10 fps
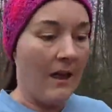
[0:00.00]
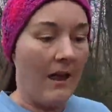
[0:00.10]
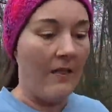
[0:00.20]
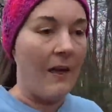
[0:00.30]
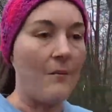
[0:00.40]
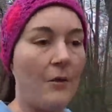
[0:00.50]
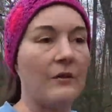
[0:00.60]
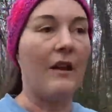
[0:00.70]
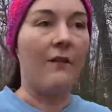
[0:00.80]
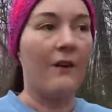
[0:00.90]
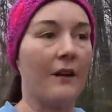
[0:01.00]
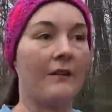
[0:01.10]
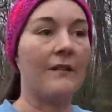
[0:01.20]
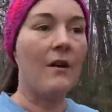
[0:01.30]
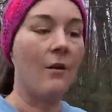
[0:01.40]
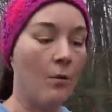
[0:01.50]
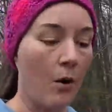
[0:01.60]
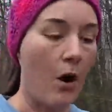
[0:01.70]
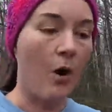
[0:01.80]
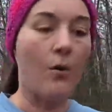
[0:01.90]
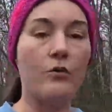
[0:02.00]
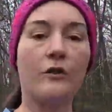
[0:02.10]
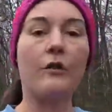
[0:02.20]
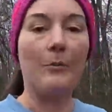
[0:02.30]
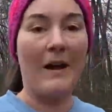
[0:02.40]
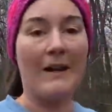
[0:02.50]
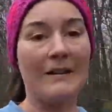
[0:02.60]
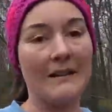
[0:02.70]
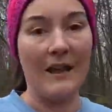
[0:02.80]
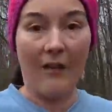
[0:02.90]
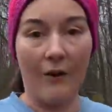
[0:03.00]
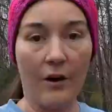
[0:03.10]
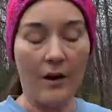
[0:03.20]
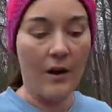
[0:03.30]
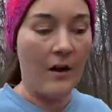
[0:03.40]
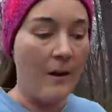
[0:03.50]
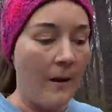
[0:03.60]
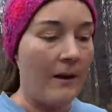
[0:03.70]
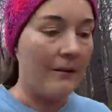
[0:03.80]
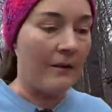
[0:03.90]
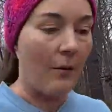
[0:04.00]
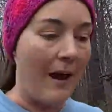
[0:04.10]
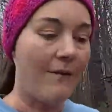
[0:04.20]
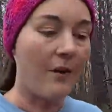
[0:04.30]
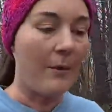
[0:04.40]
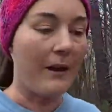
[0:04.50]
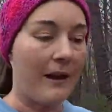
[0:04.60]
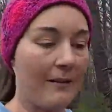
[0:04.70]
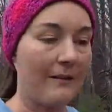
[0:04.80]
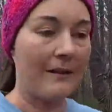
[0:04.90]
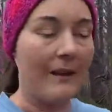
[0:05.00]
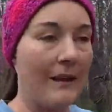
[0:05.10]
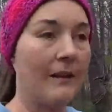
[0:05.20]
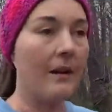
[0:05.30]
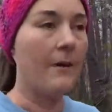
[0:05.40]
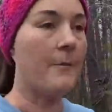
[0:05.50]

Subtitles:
And that multifidus will hold your spine together. So everybody has seen